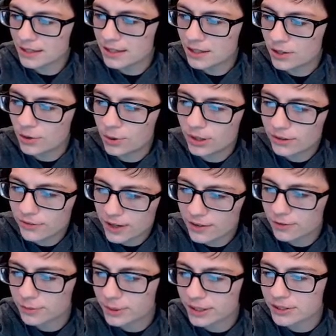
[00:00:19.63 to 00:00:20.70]
qualified
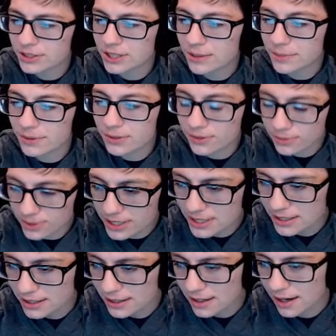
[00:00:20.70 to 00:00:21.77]
for Players Cup 3
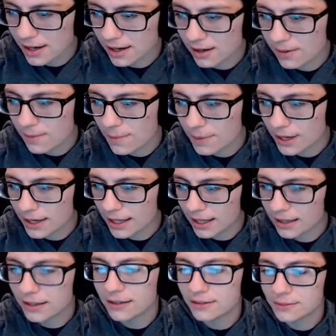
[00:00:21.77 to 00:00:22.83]
um, by,
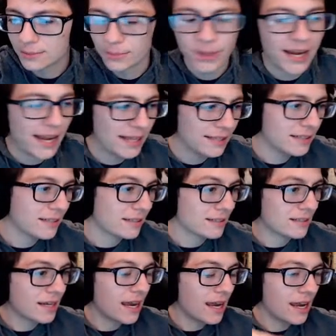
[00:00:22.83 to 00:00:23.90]
Al by Alec,
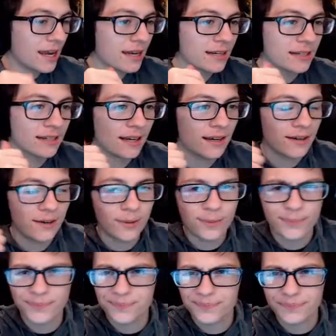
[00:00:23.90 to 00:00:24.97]
and
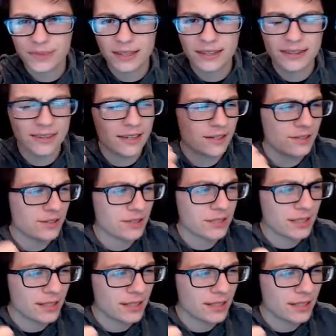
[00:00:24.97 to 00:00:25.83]
um, there's